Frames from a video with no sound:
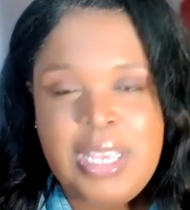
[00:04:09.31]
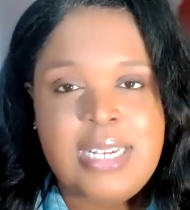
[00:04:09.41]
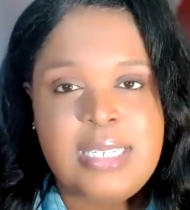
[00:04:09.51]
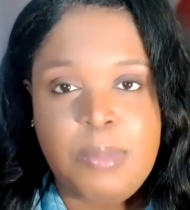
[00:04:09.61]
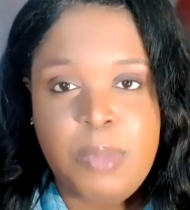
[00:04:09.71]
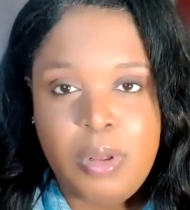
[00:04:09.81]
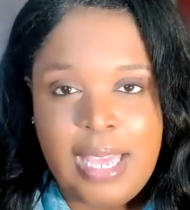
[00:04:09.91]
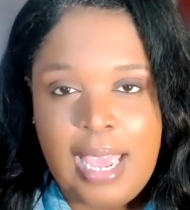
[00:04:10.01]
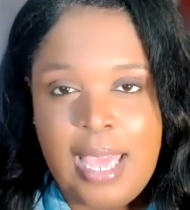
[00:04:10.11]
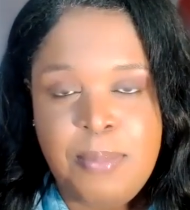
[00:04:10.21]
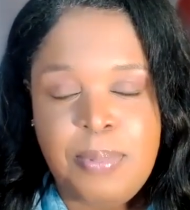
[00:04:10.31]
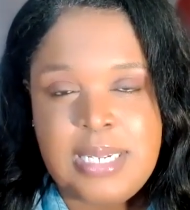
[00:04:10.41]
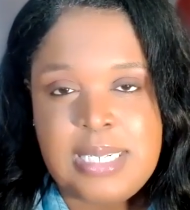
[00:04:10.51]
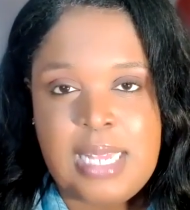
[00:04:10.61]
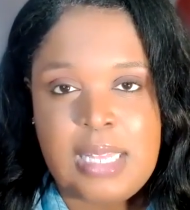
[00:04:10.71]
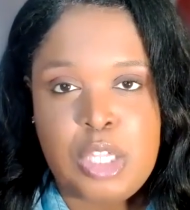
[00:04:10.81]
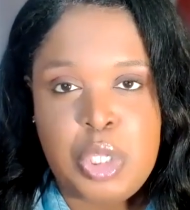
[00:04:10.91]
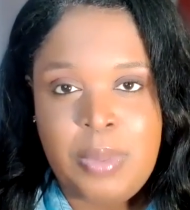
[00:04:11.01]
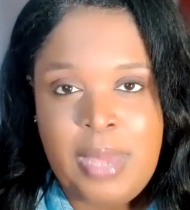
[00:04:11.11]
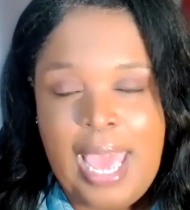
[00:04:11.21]
Similarly, in places like
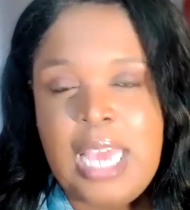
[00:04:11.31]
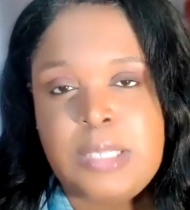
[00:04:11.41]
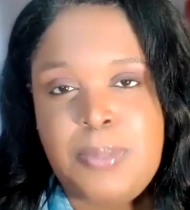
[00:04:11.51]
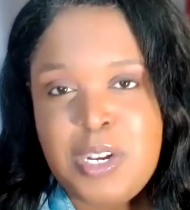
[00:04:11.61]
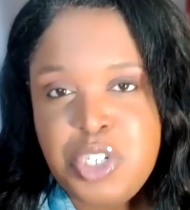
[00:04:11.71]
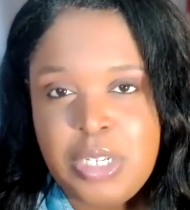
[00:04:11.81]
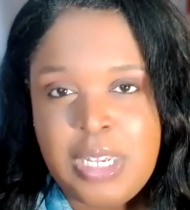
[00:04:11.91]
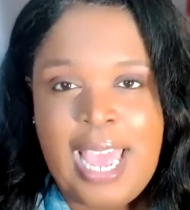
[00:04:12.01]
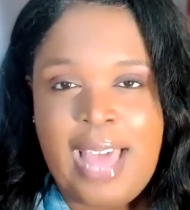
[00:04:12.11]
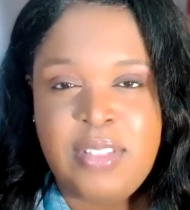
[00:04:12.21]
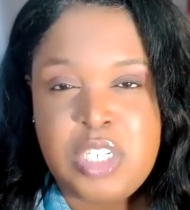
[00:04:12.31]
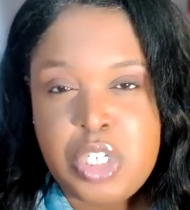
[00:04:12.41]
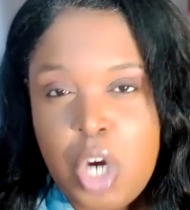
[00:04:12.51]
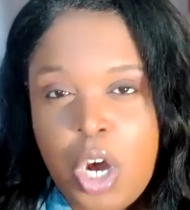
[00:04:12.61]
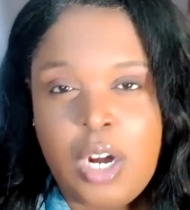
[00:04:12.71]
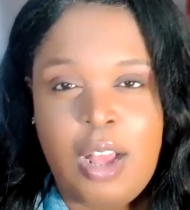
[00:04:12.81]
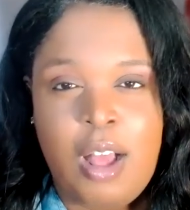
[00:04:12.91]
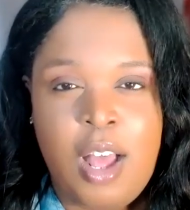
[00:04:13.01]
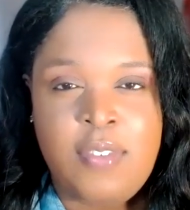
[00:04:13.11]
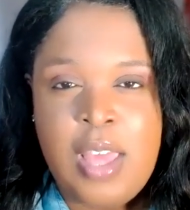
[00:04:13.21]
the UK, especially at the start
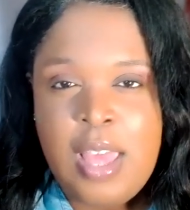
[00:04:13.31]
of